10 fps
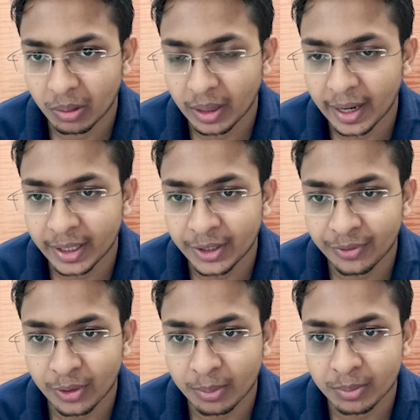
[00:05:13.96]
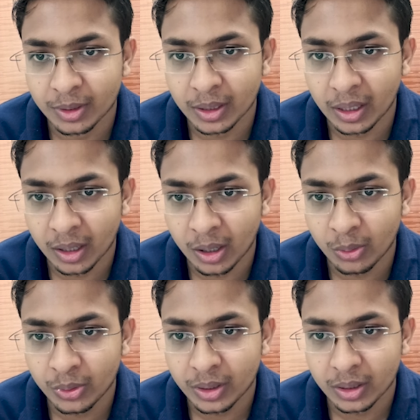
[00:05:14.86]
get it from the
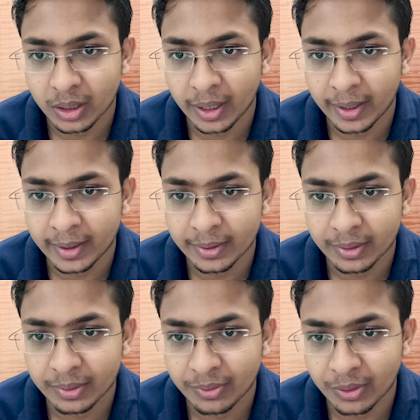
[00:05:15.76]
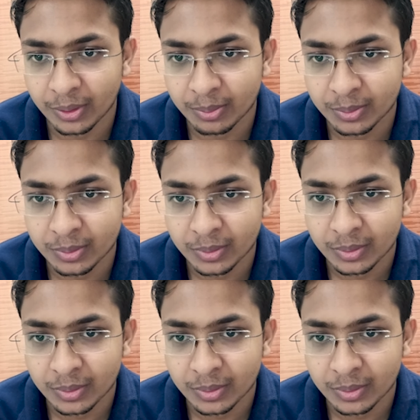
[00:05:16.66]
account and from